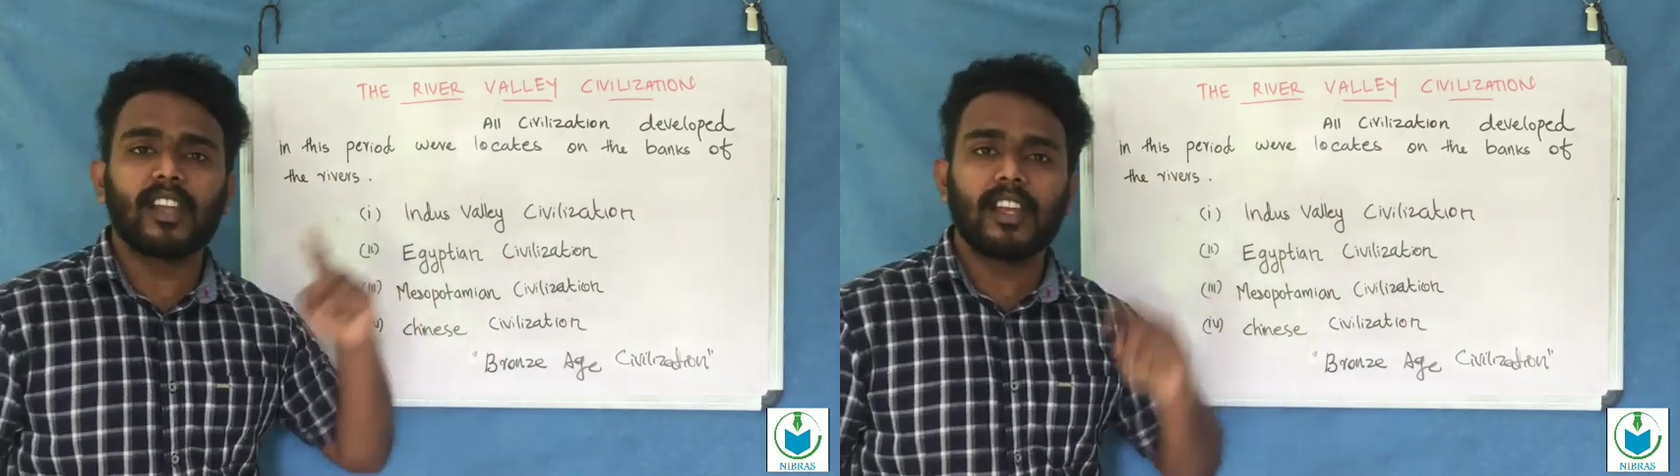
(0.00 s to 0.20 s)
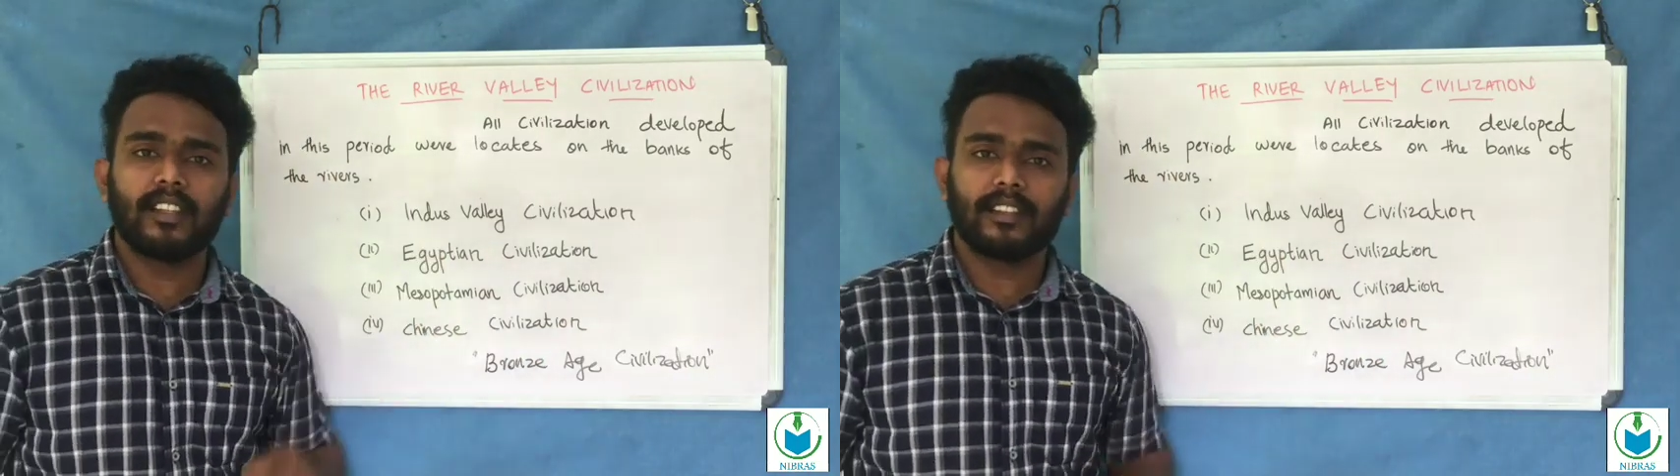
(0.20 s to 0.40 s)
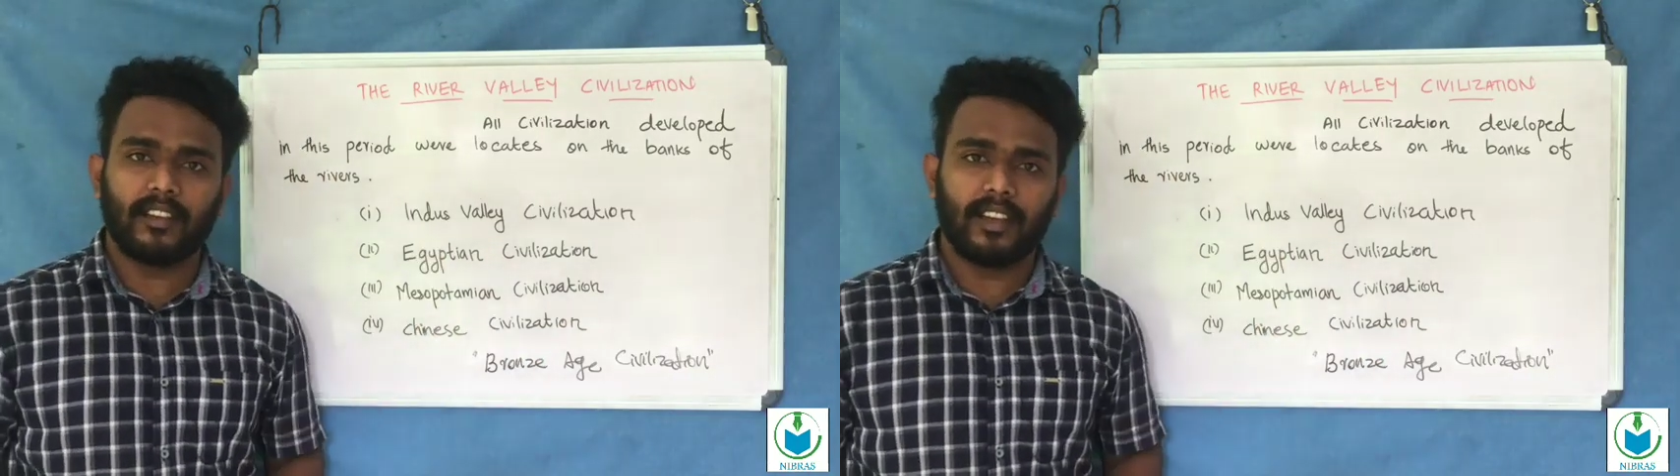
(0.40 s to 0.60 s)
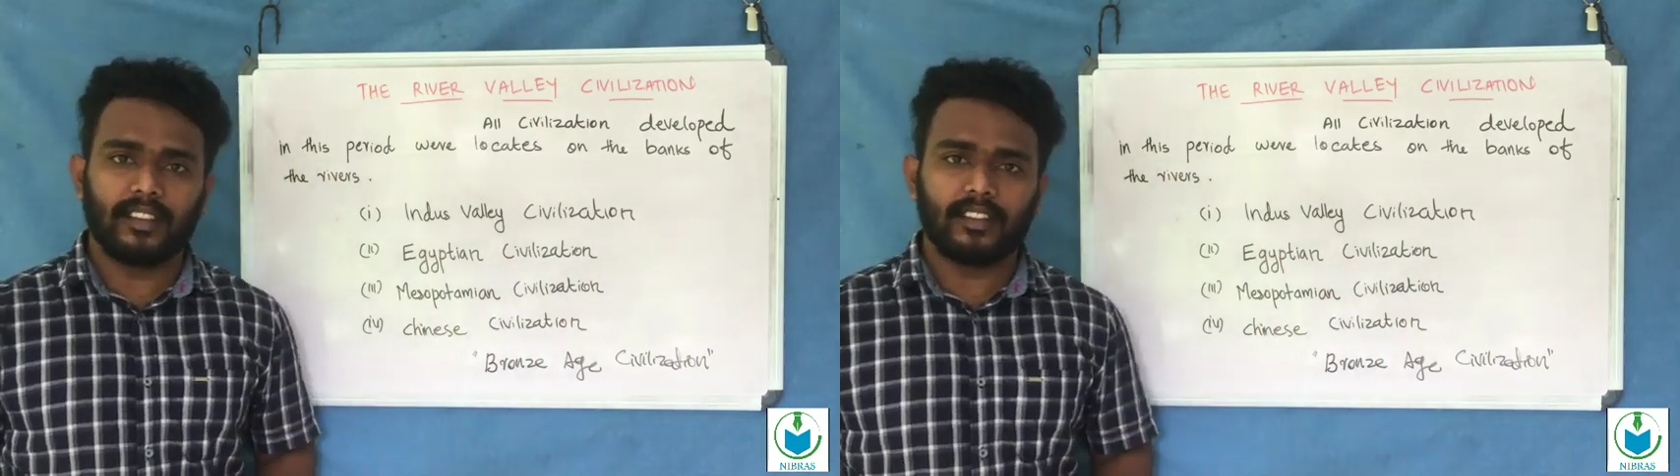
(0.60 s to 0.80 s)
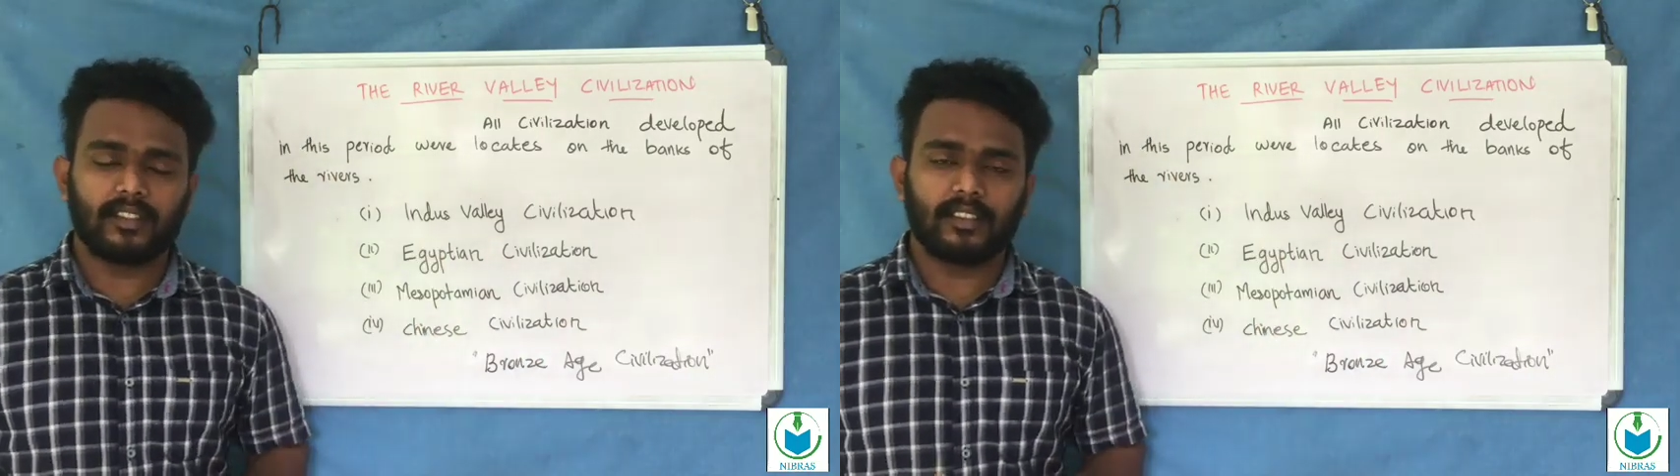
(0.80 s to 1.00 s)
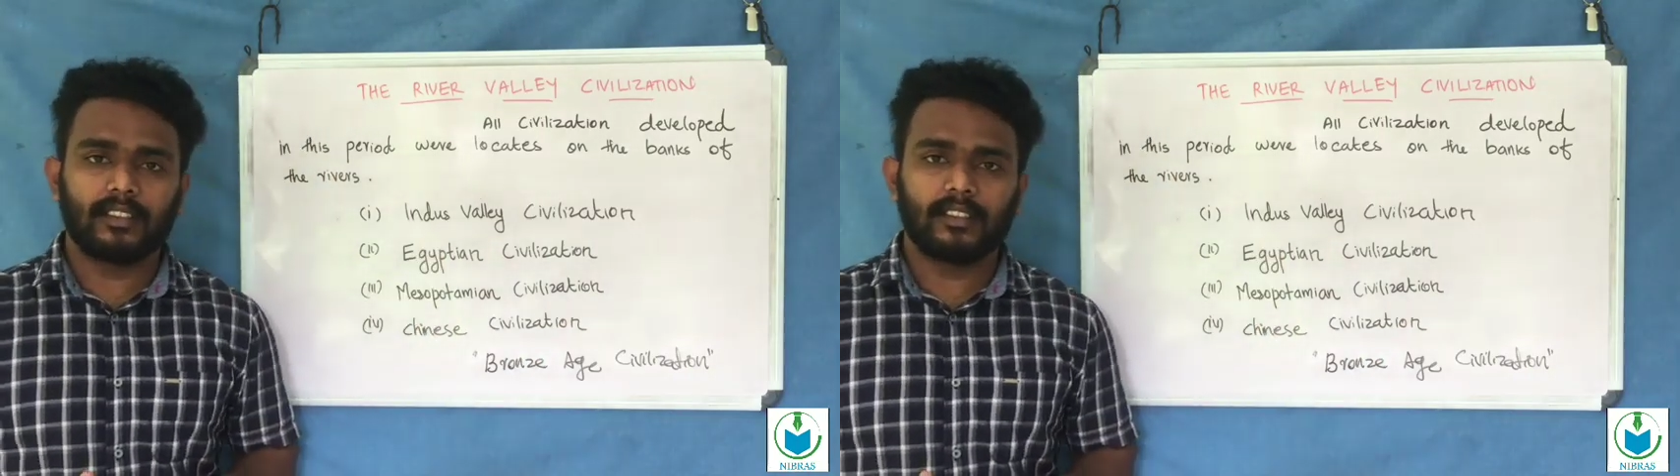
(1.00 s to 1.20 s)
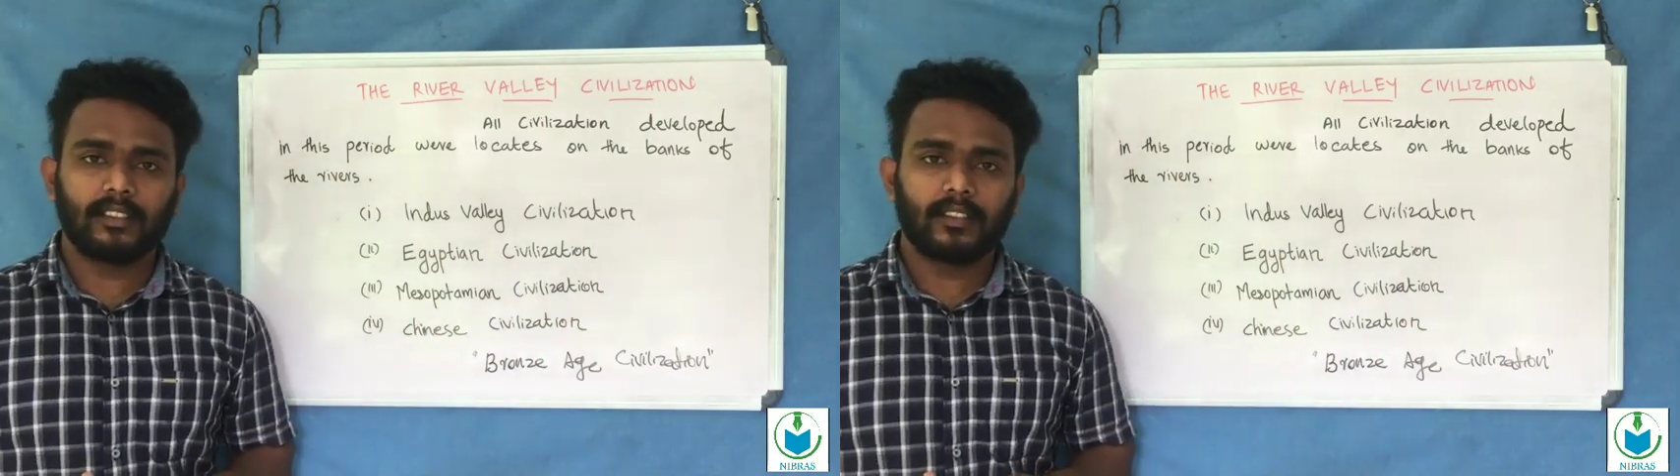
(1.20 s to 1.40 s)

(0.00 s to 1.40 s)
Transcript: Age civilization?